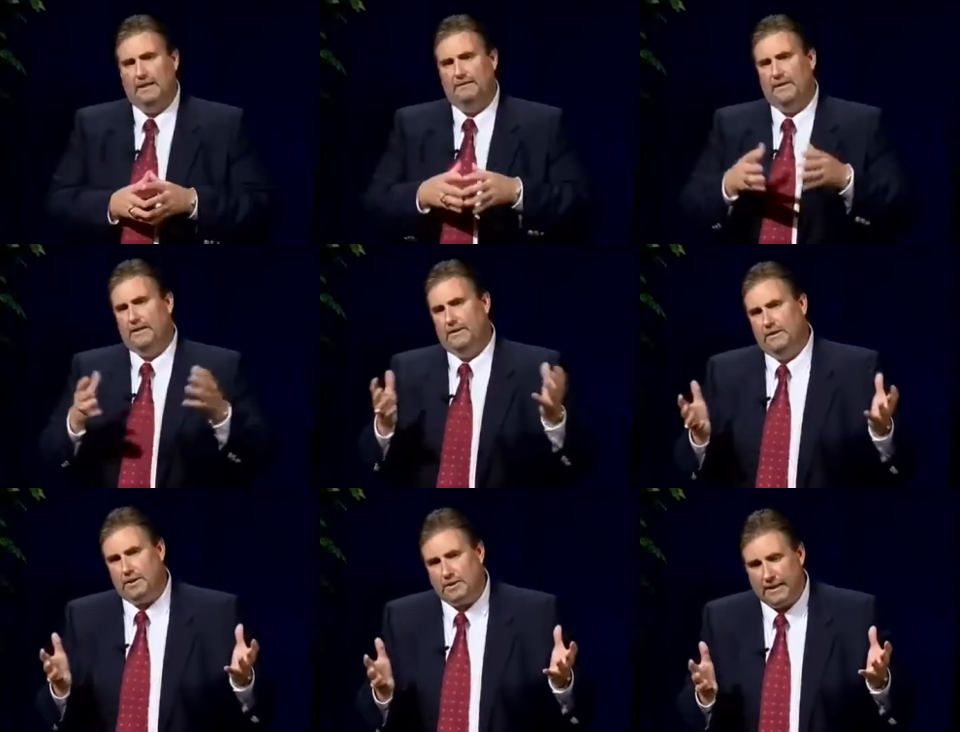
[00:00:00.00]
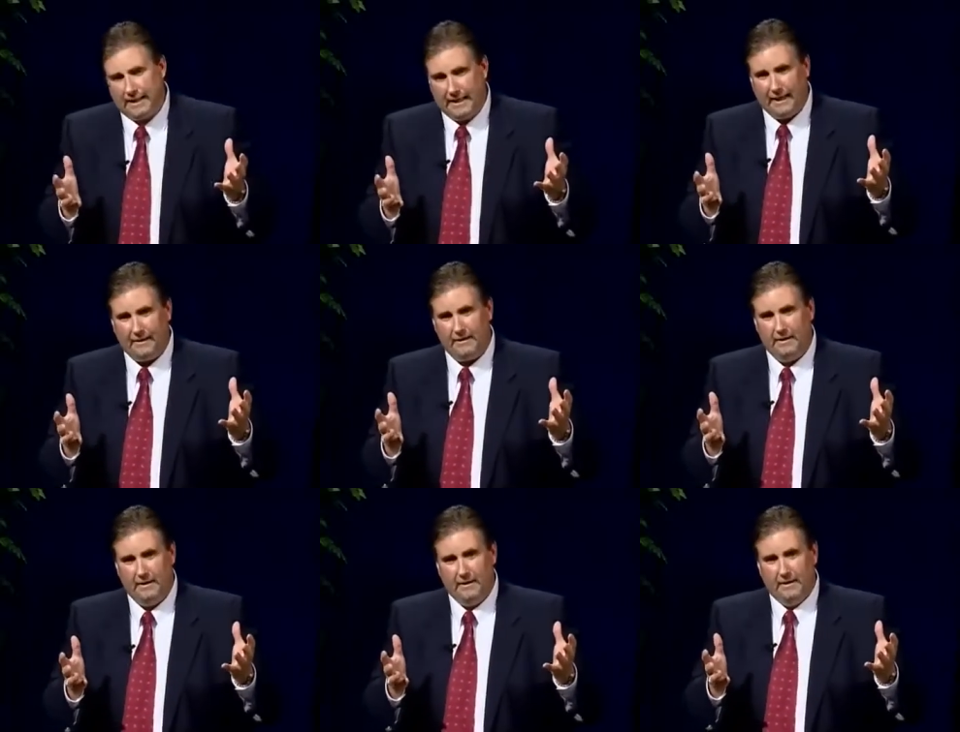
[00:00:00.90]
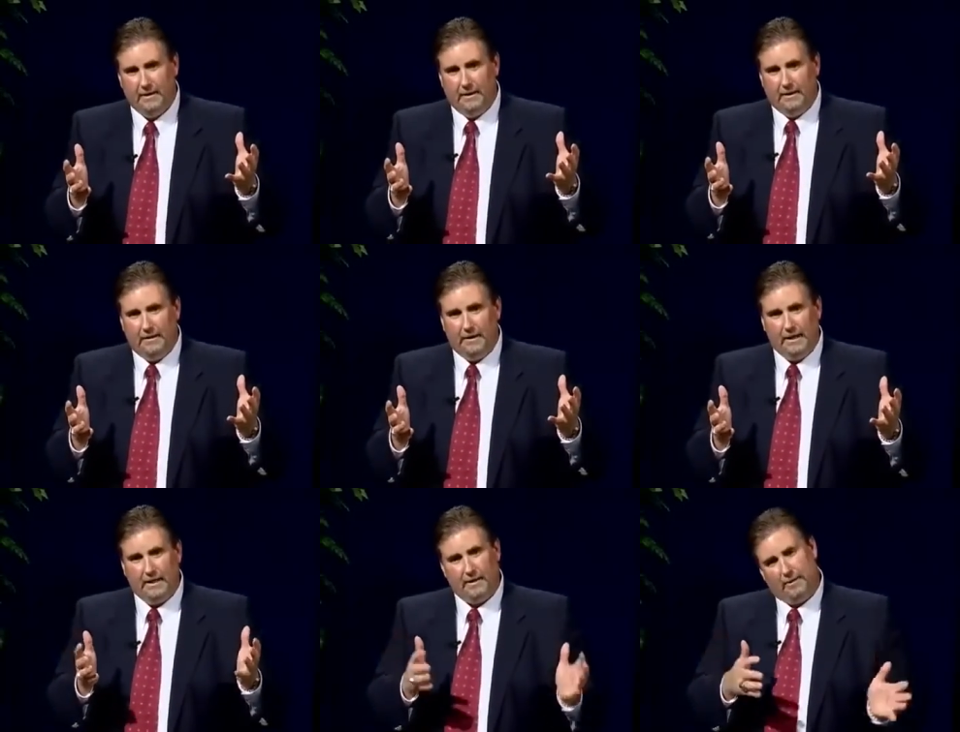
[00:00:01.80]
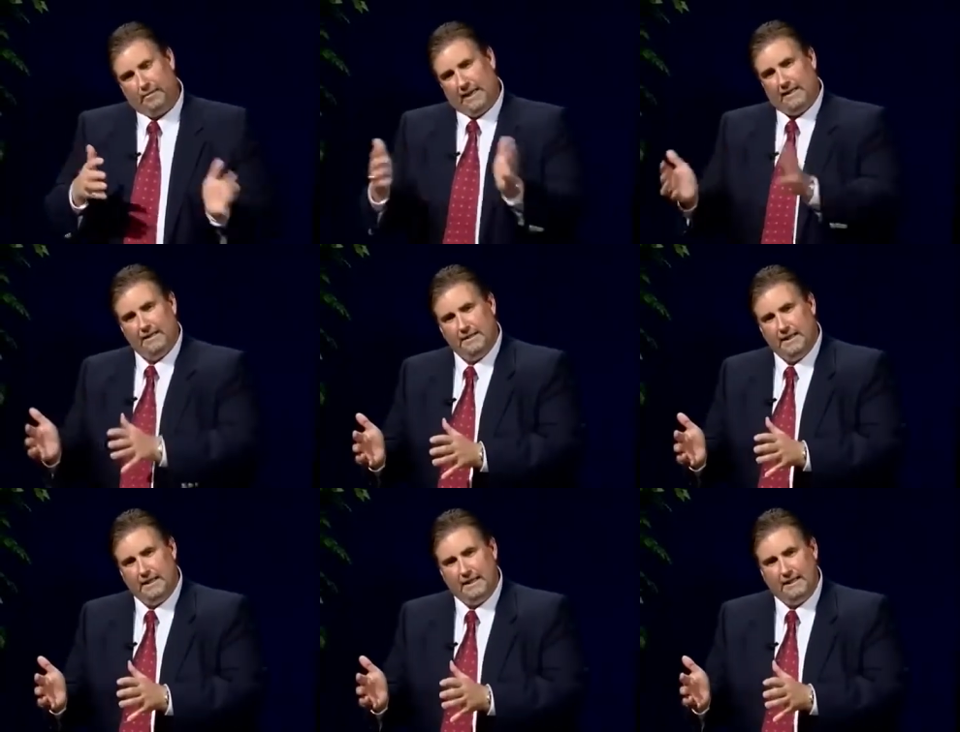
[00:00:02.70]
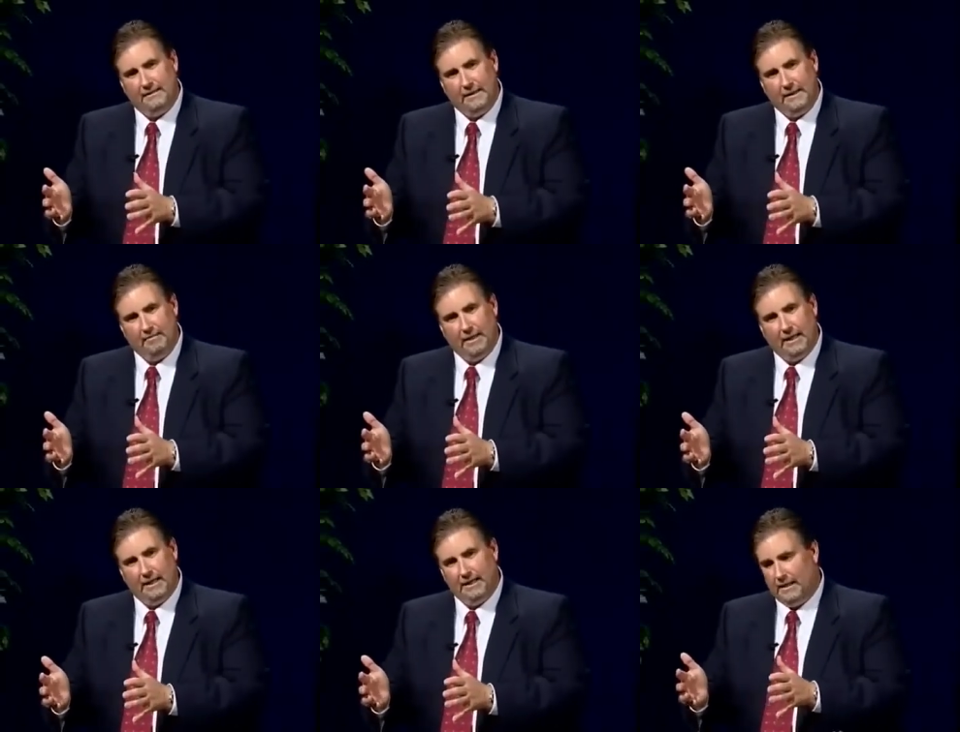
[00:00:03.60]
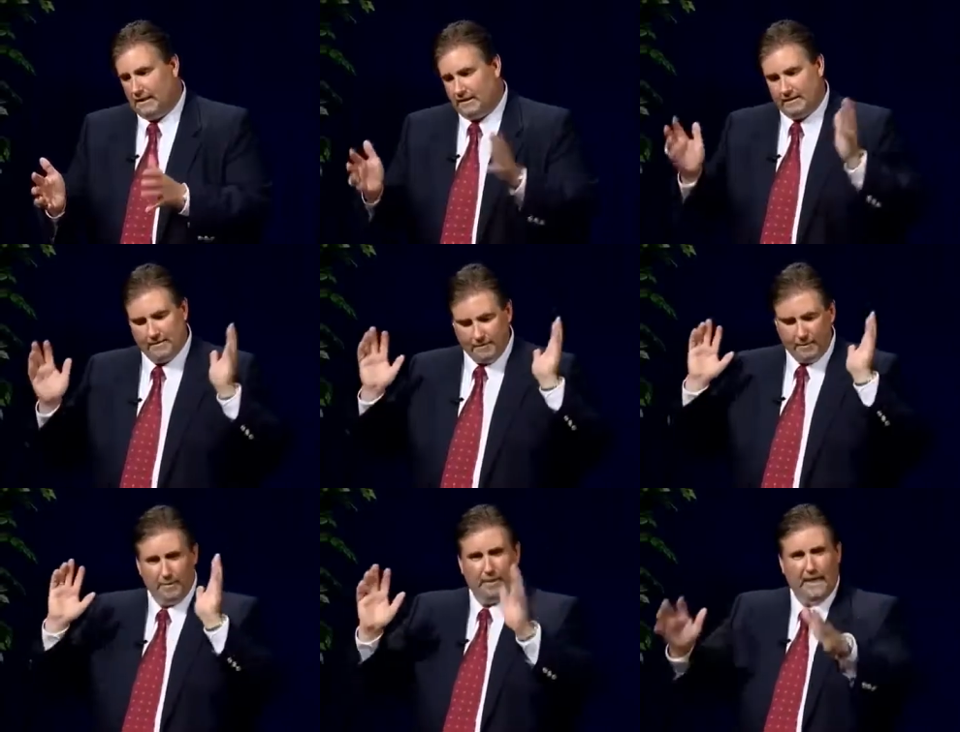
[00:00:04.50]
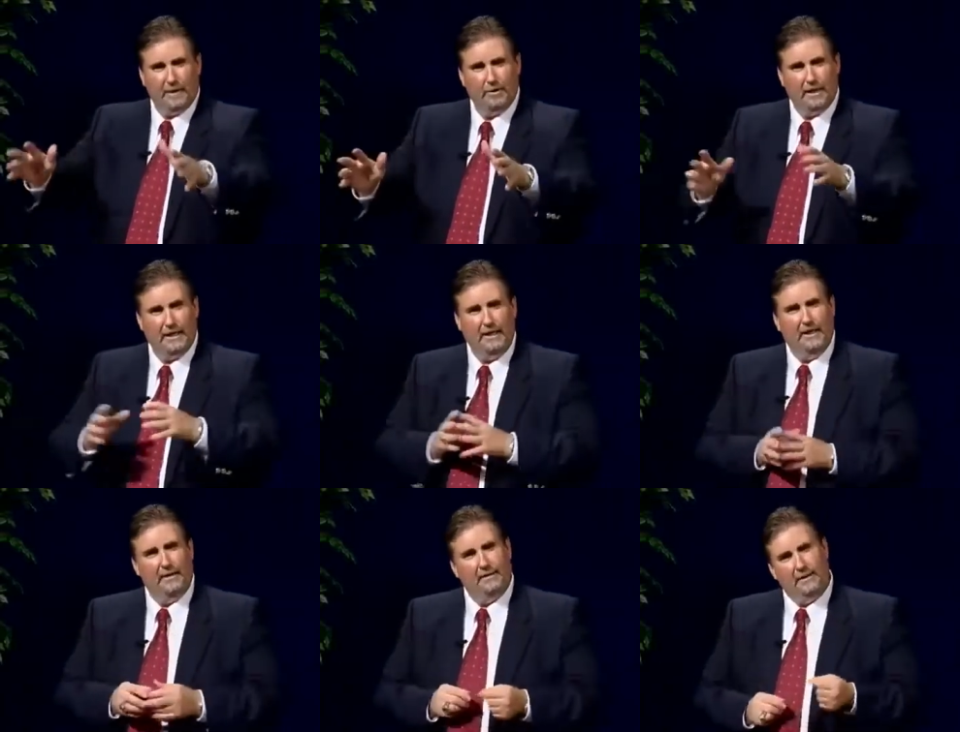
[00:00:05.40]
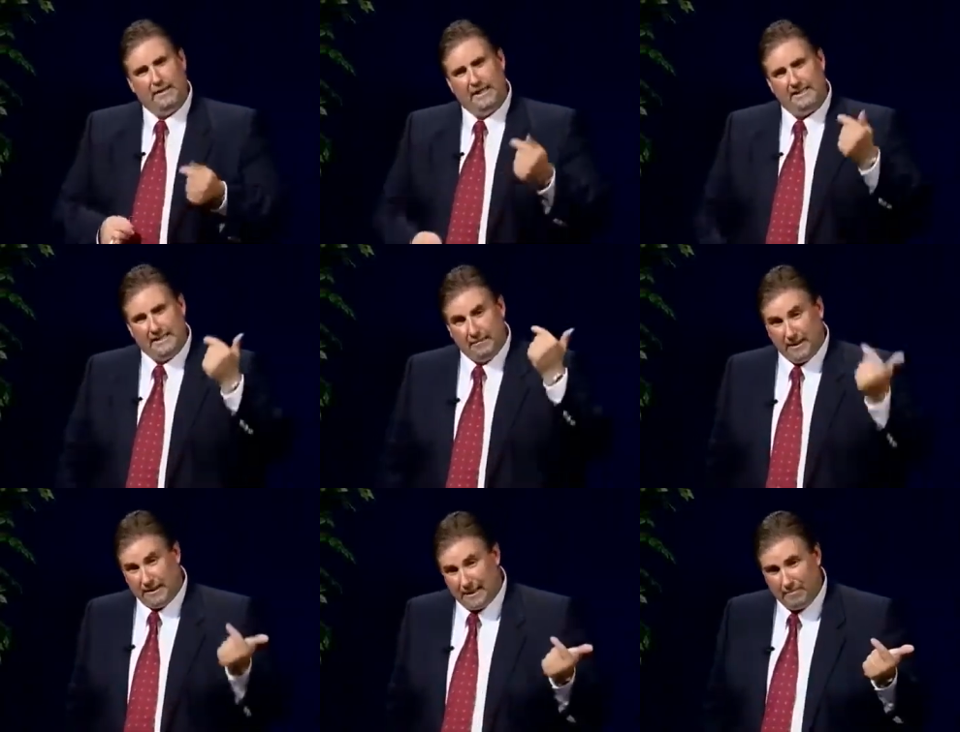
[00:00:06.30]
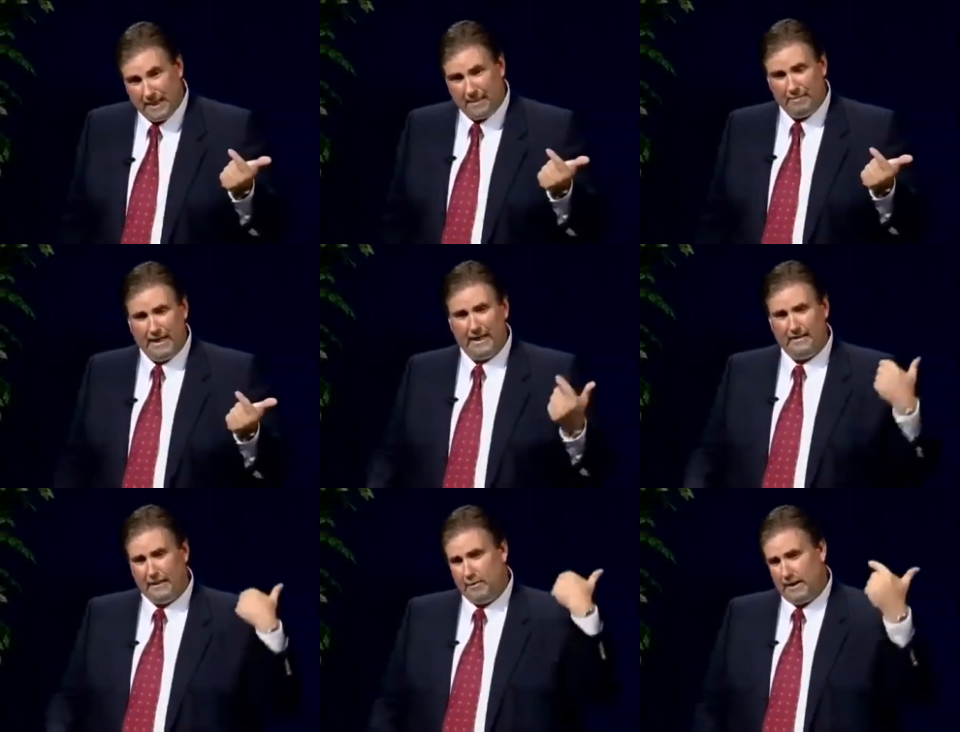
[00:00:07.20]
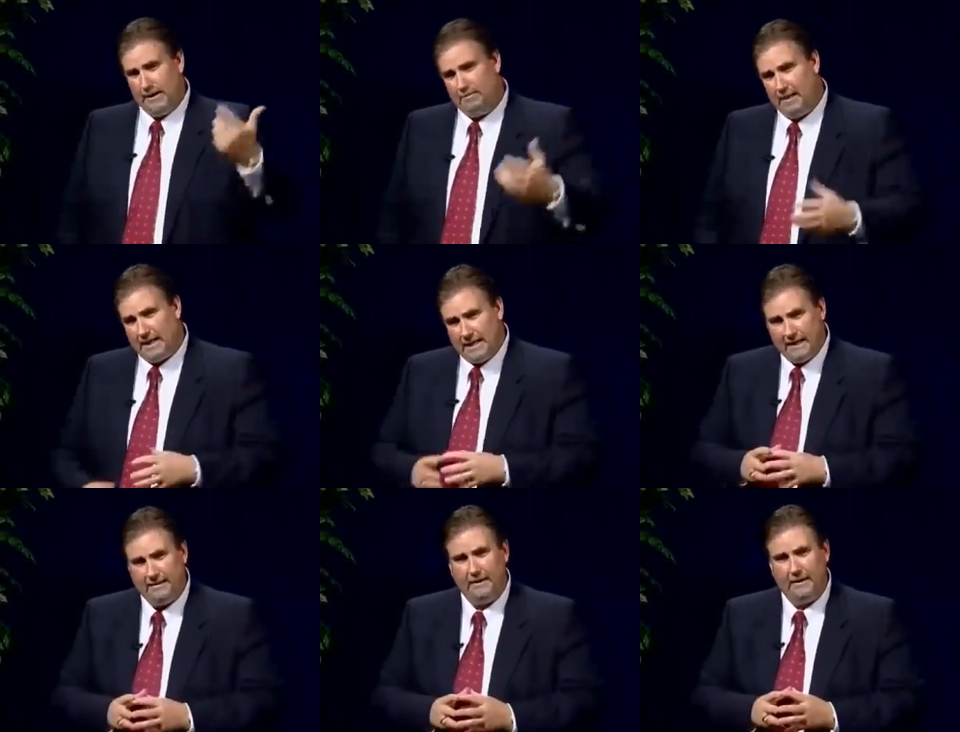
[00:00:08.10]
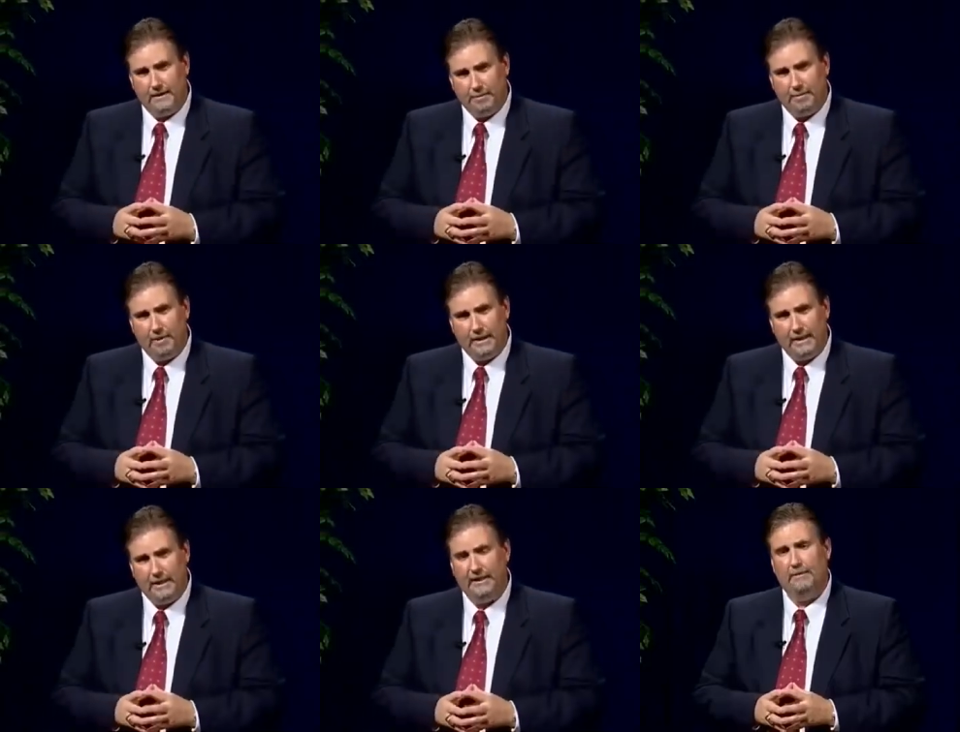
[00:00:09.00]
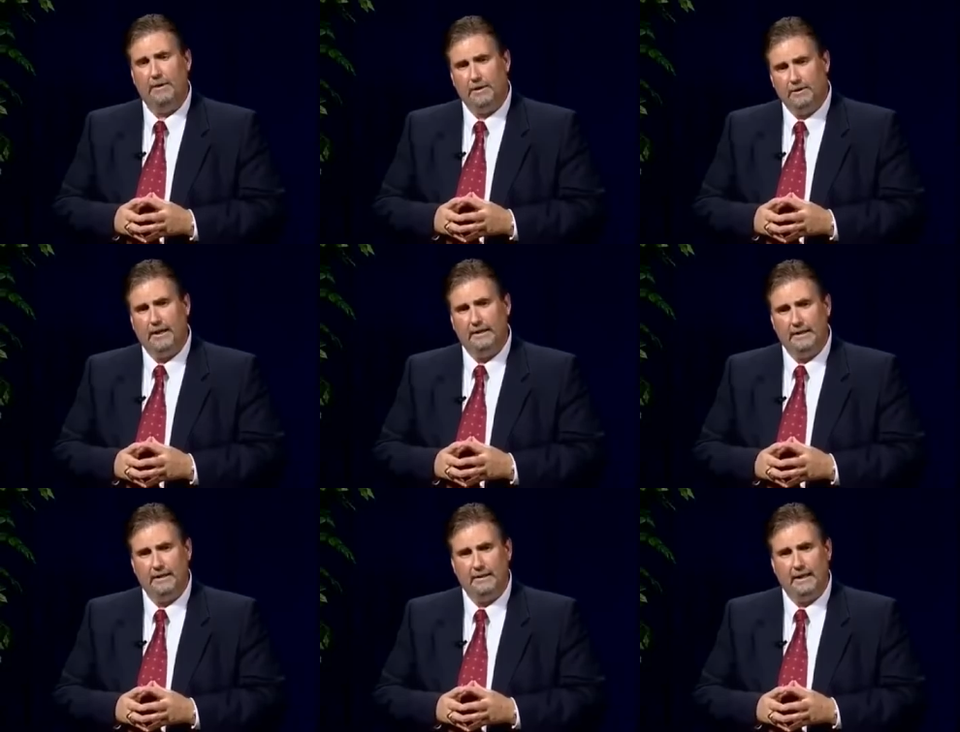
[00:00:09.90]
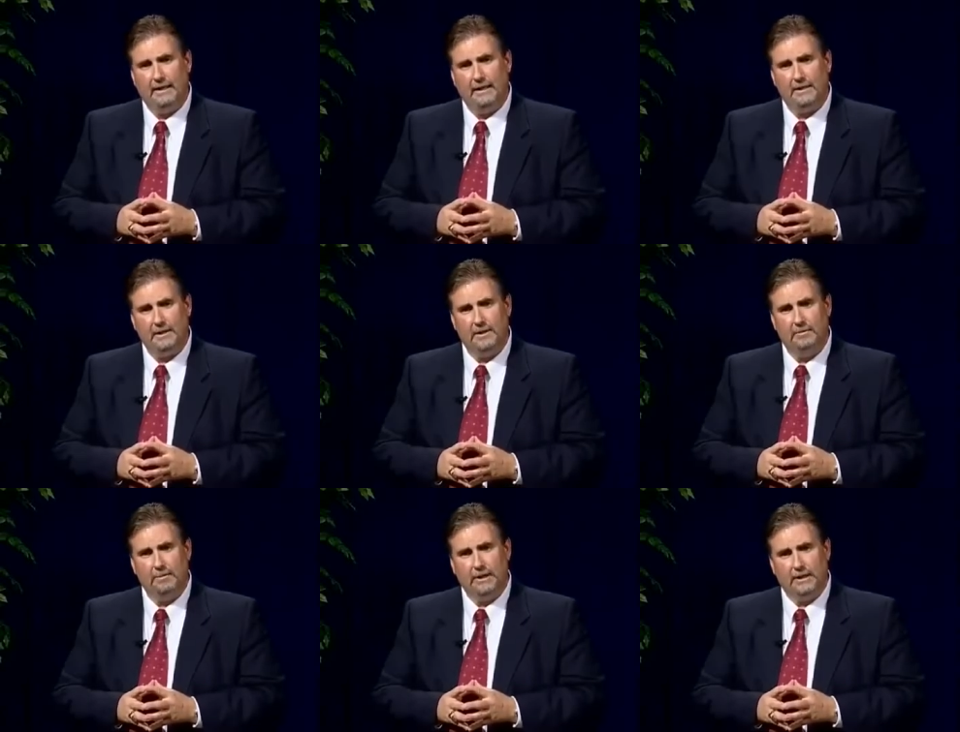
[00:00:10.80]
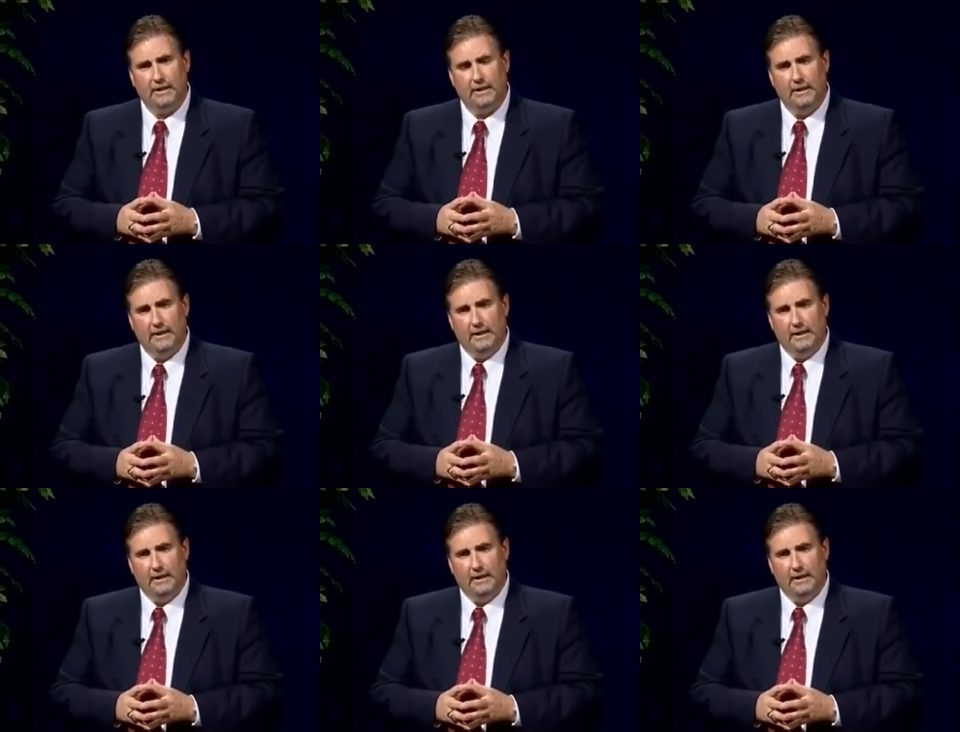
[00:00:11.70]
then if they do strike out, they're not going back to the dugout thinking, man, I throw the bat away. You guys, they want that bat back. They want to get back out there at the plate, and they want to go out and hit that next home run.